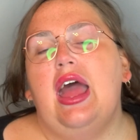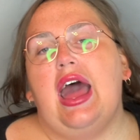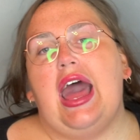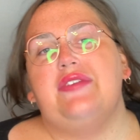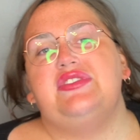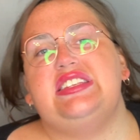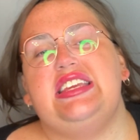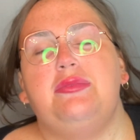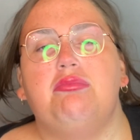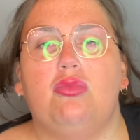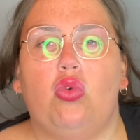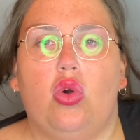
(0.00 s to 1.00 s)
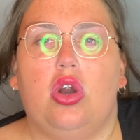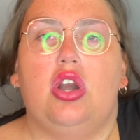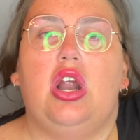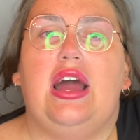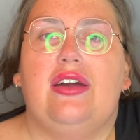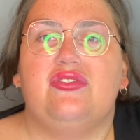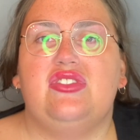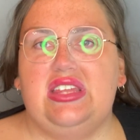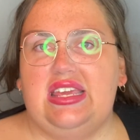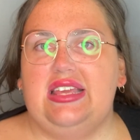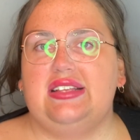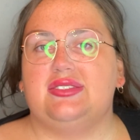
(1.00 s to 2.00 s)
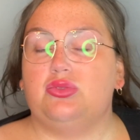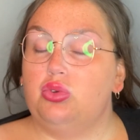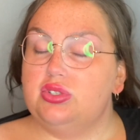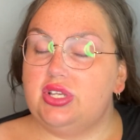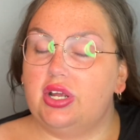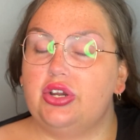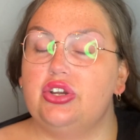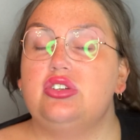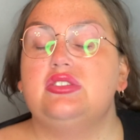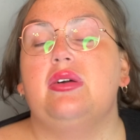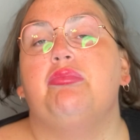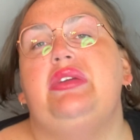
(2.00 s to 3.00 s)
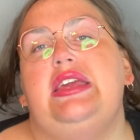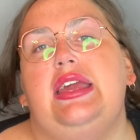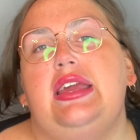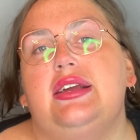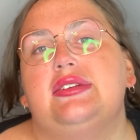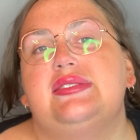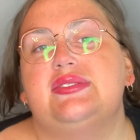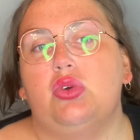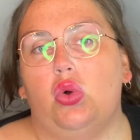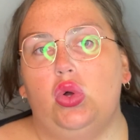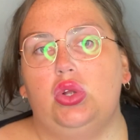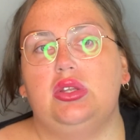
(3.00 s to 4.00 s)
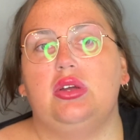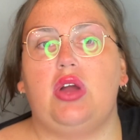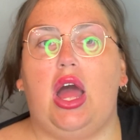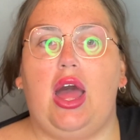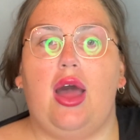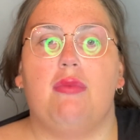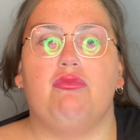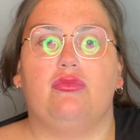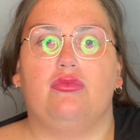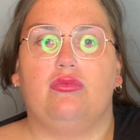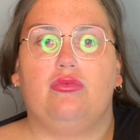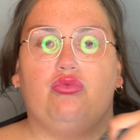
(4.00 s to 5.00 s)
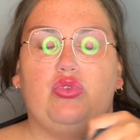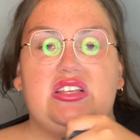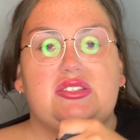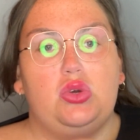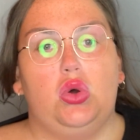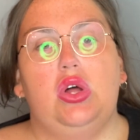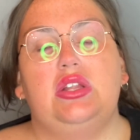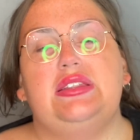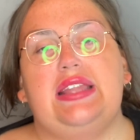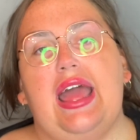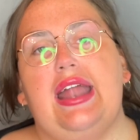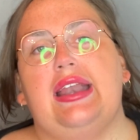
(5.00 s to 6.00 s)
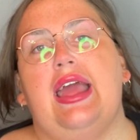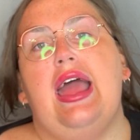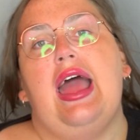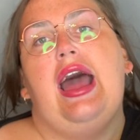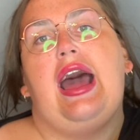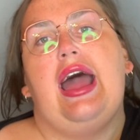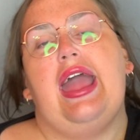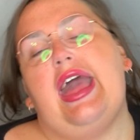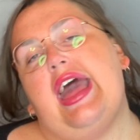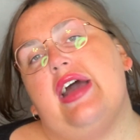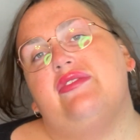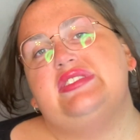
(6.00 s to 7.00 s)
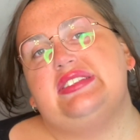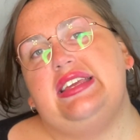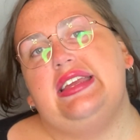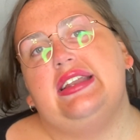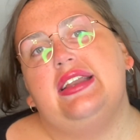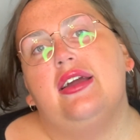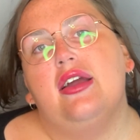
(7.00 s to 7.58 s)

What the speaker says: I've seen more of the Soul Suckers being sold, resold, than I have seen